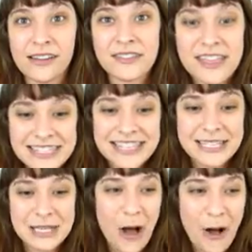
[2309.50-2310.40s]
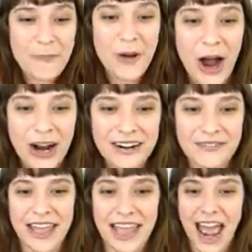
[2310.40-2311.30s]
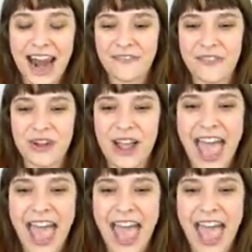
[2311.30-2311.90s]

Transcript: This is all part of it. And if you